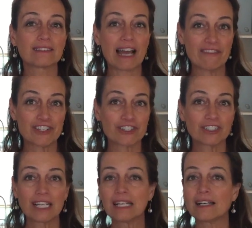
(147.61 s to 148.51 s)

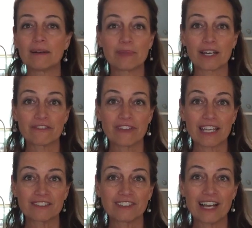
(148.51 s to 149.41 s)
lavender. I'm not a
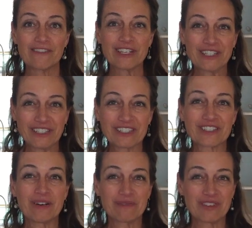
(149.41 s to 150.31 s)
fan of lavender,
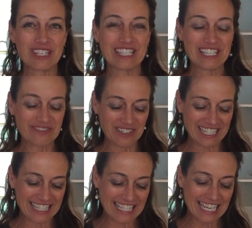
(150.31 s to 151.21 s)
so I'm using this one
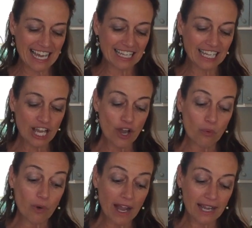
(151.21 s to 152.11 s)
instead.
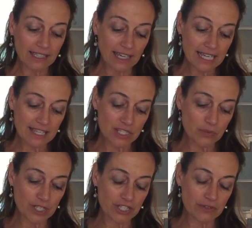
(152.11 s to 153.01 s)
Why I like this
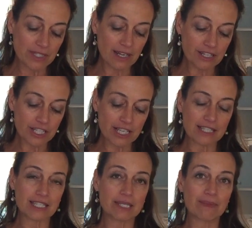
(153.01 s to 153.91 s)
one too is not just
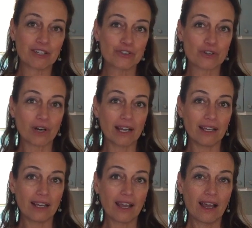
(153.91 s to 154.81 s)
because it smells
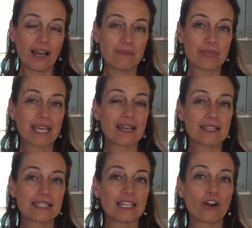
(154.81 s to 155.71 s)
great,
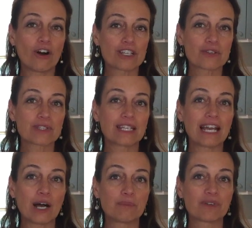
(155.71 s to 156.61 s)
because it also is going
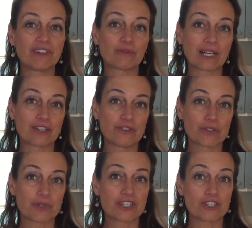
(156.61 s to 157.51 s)
to help prevent
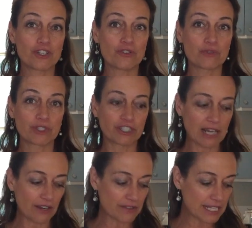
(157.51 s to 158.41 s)
wrinkles, which is huge when
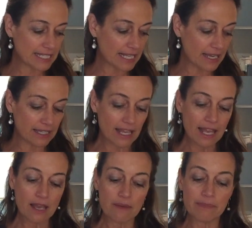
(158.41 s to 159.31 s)
you're out in the sun.
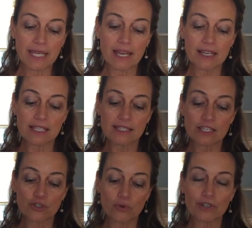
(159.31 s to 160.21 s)
Because
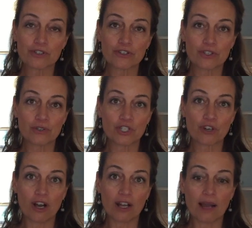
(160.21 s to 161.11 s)
essential oils are so
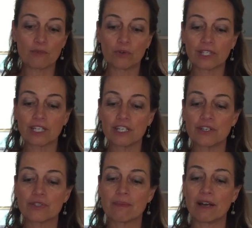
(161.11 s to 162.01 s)
strong, I'm only going to
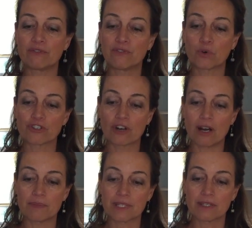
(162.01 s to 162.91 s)
use about 4
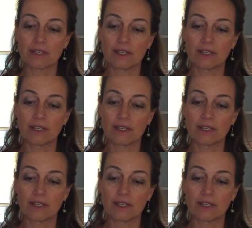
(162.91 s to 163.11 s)
drops.